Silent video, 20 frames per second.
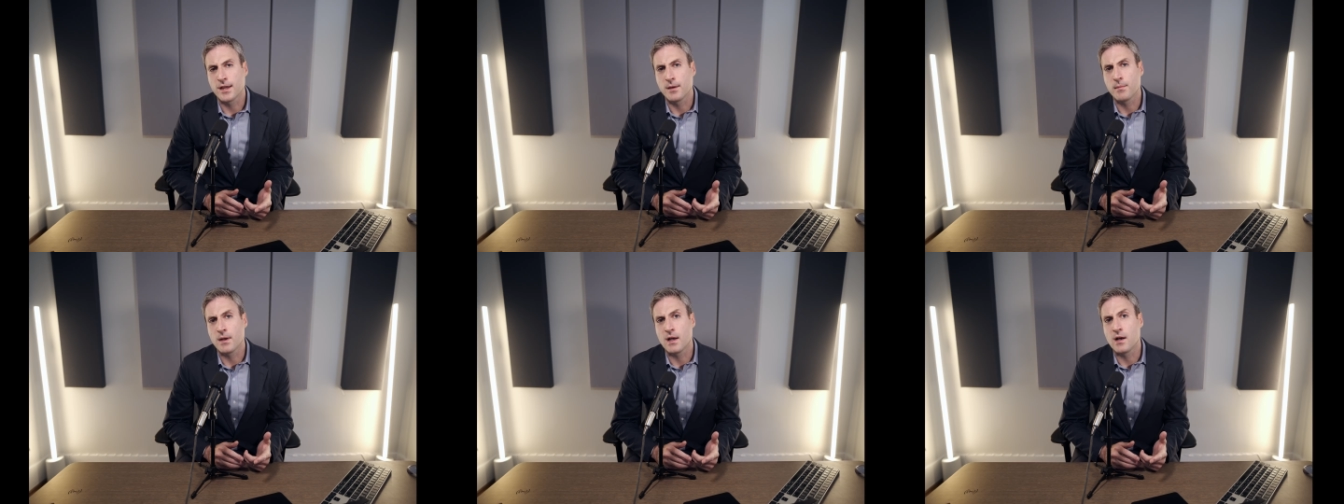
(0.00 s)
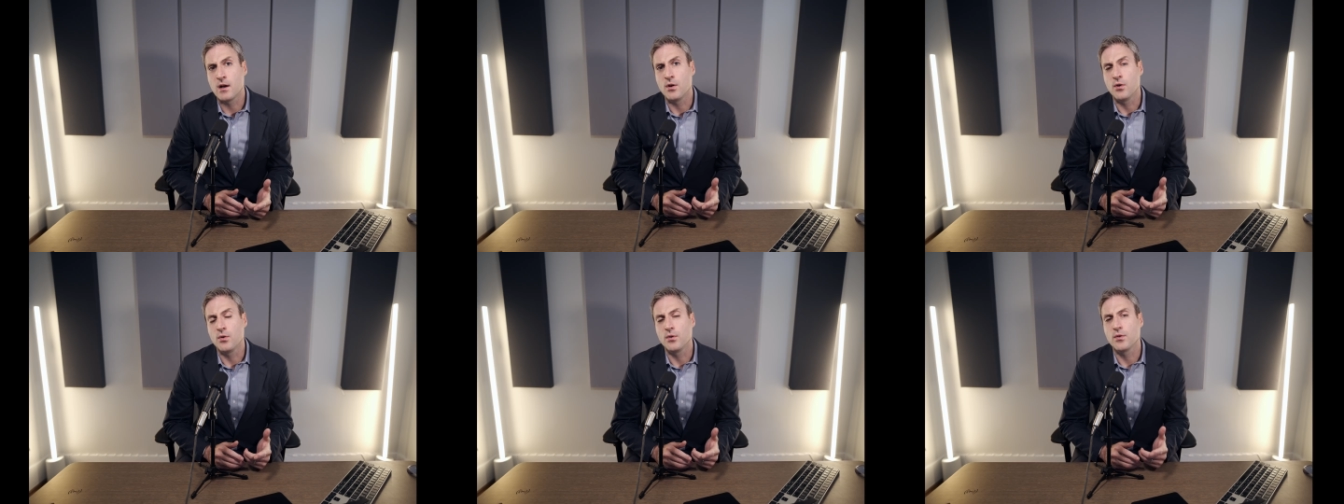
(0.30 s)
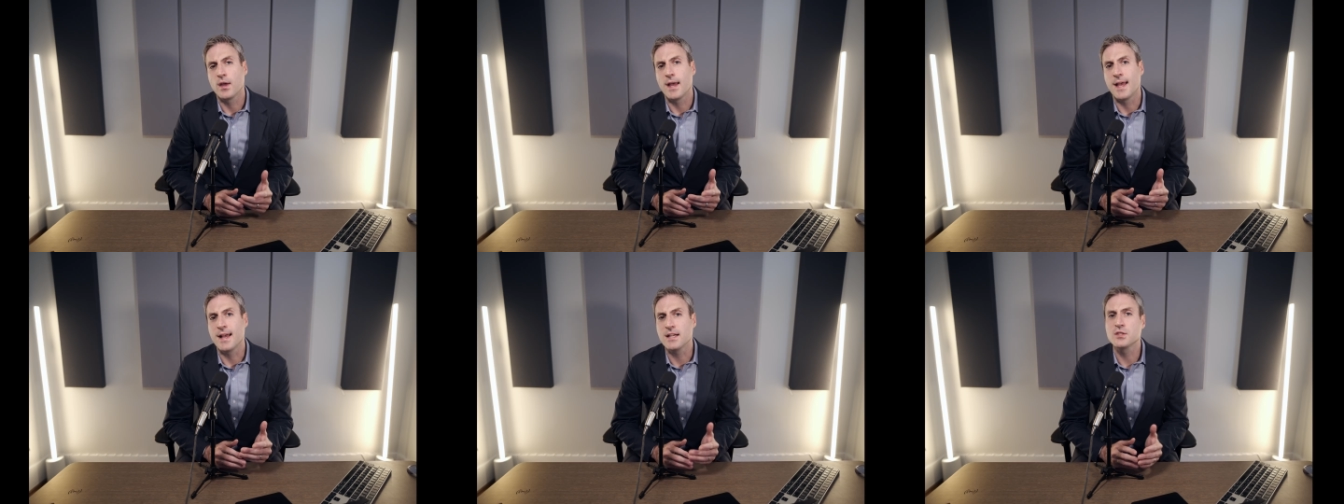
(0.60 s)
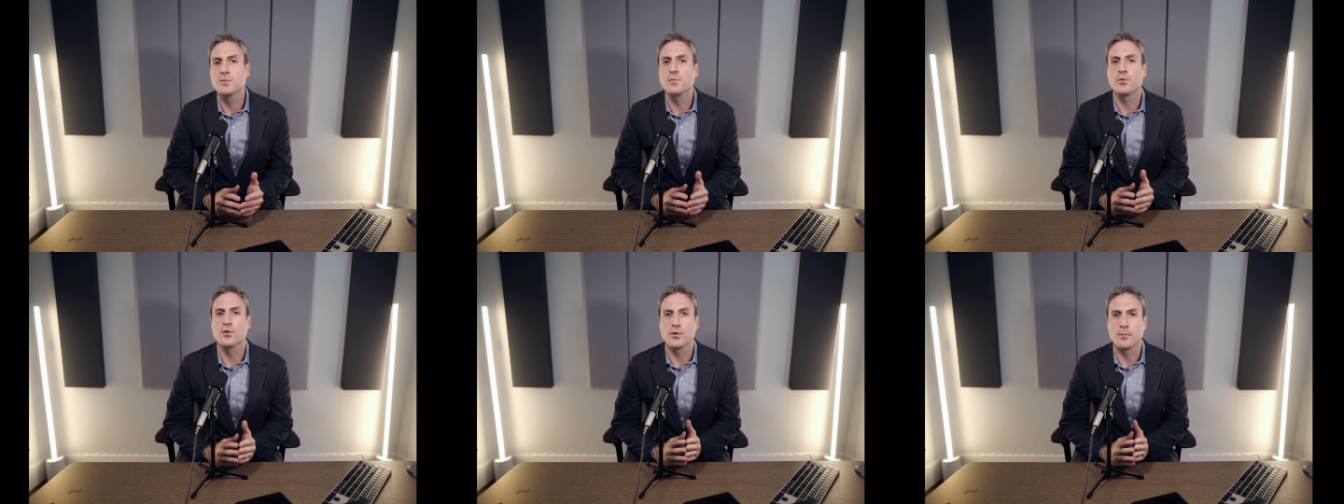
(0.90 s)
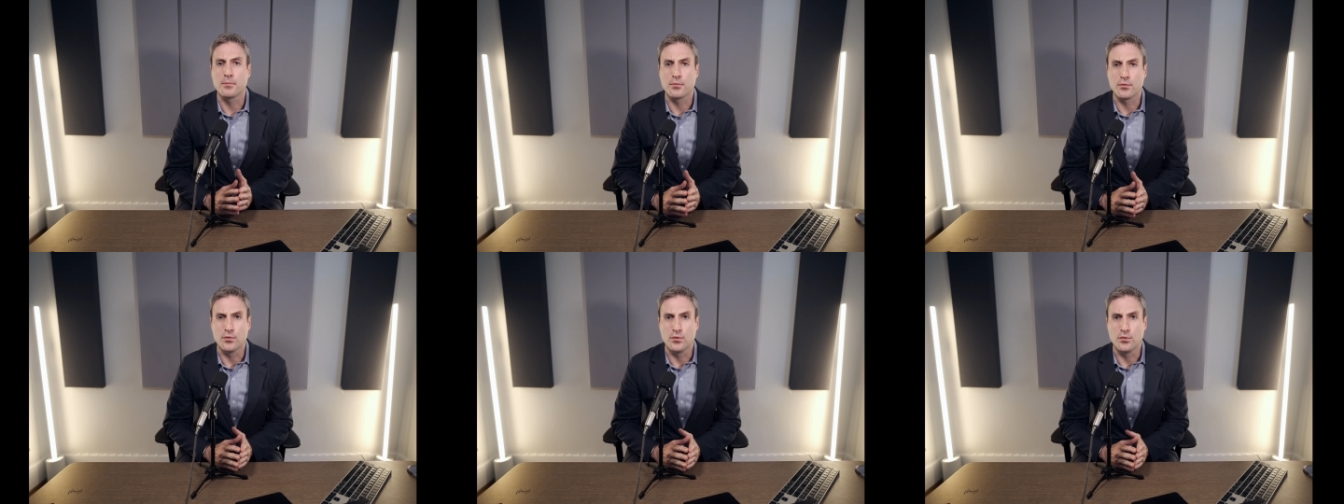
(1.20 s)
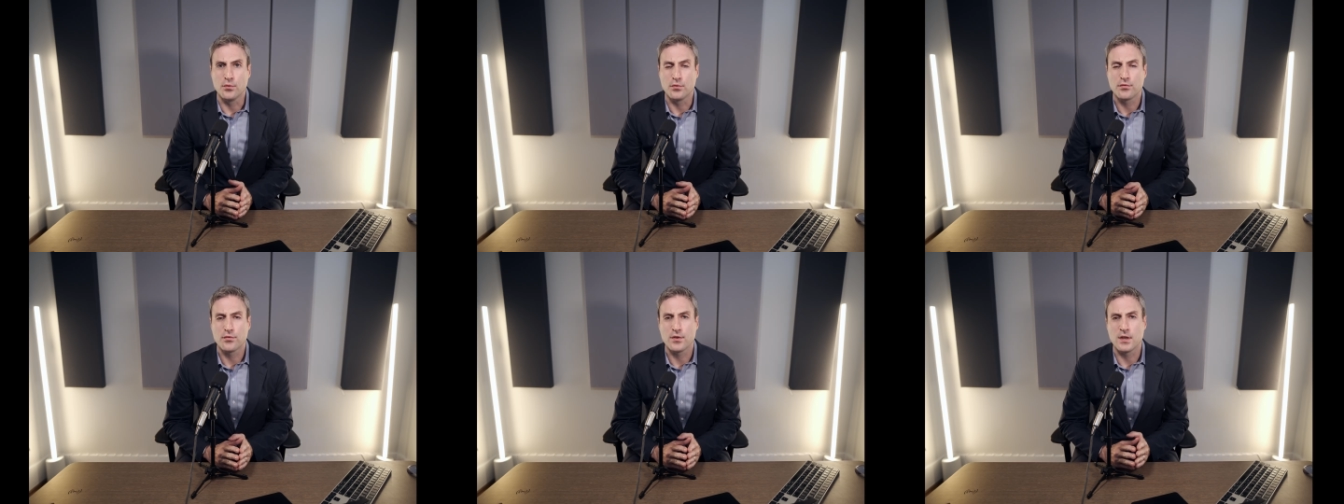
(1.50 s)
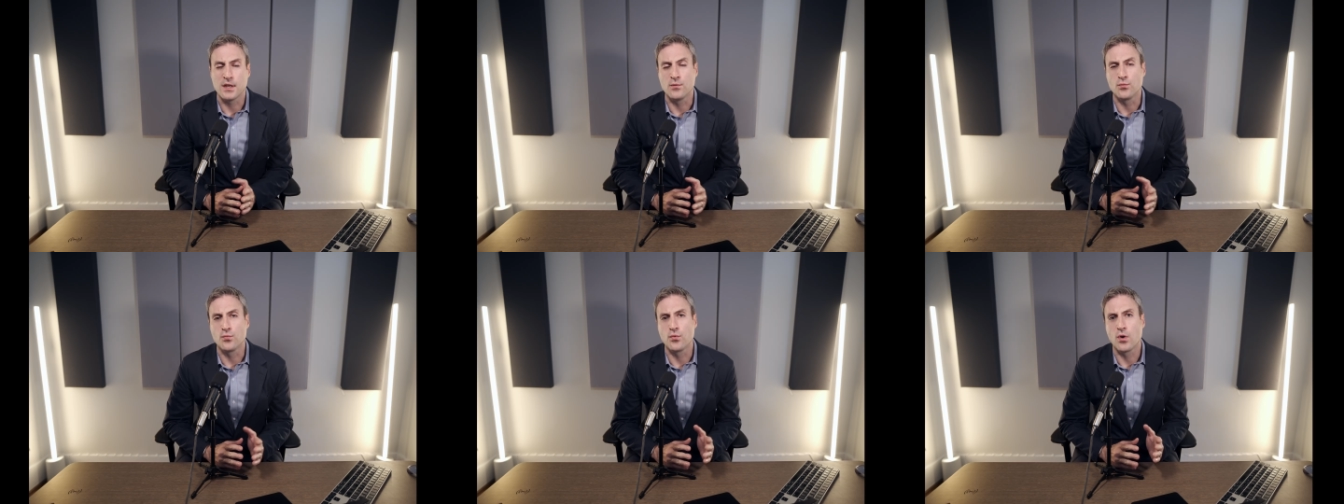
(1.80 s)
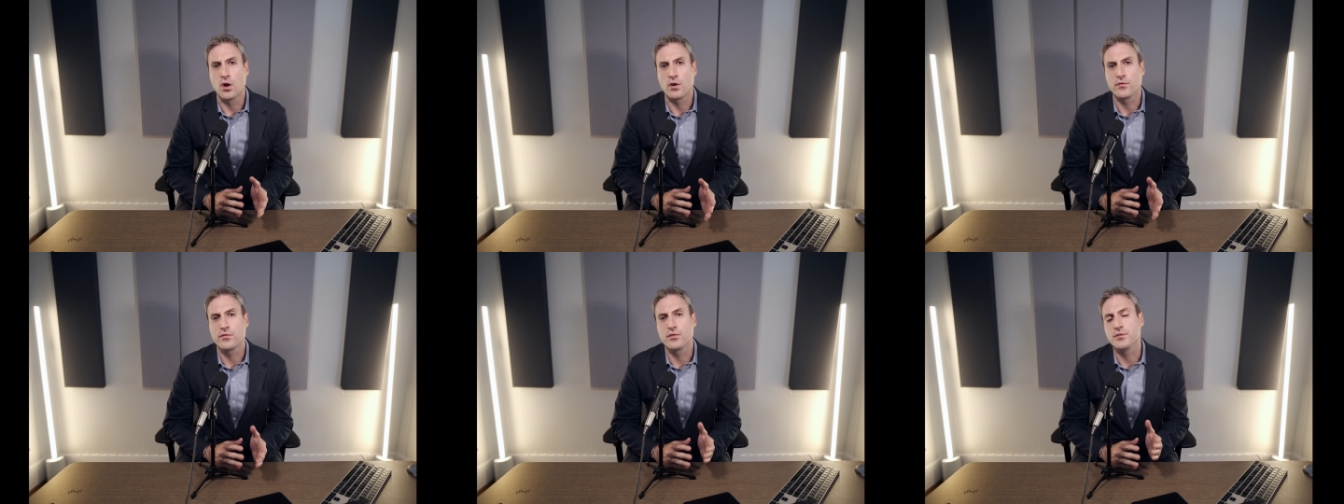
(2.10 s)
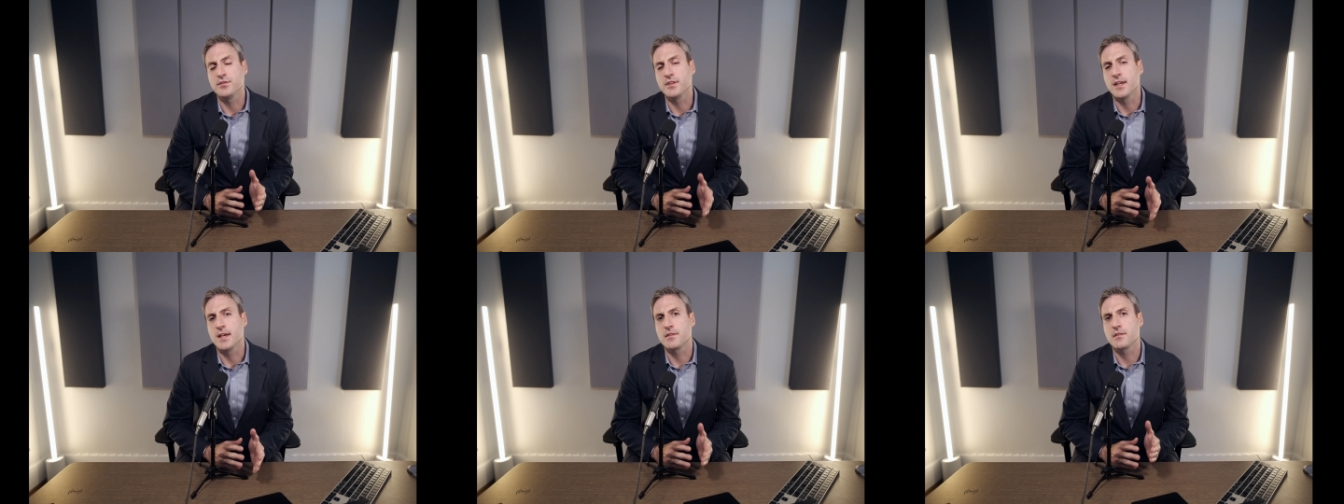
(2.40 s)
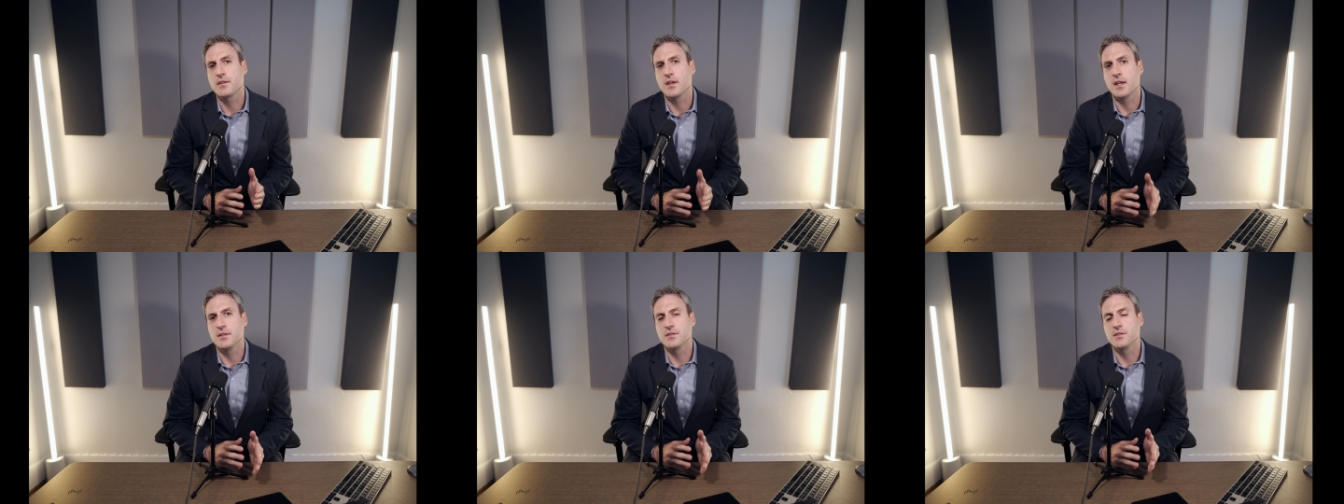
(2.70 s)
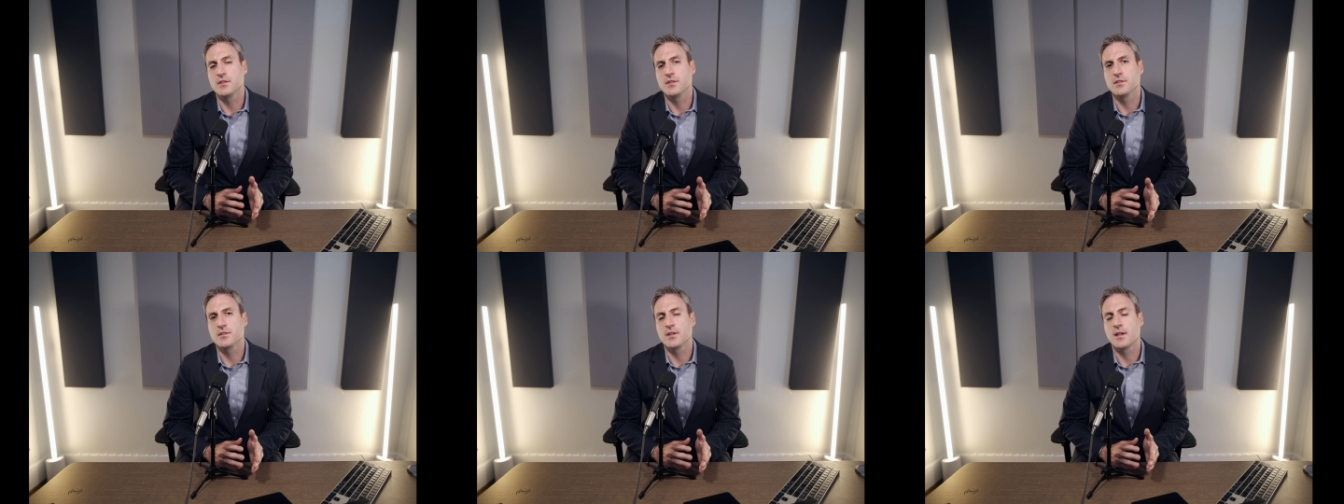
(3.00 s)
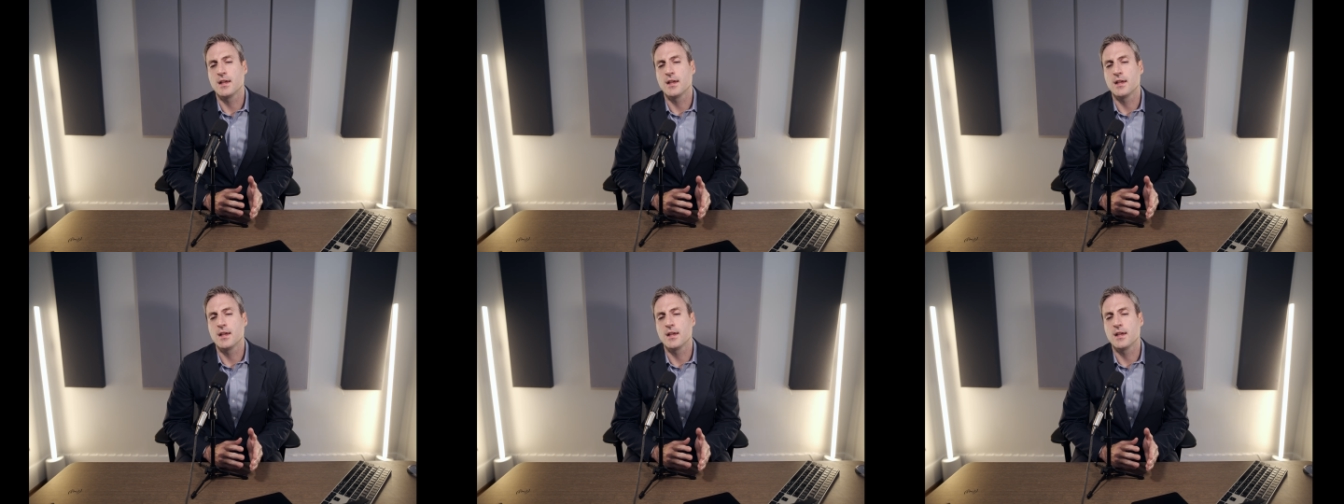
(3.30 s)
about expert proof in wrongful death cases.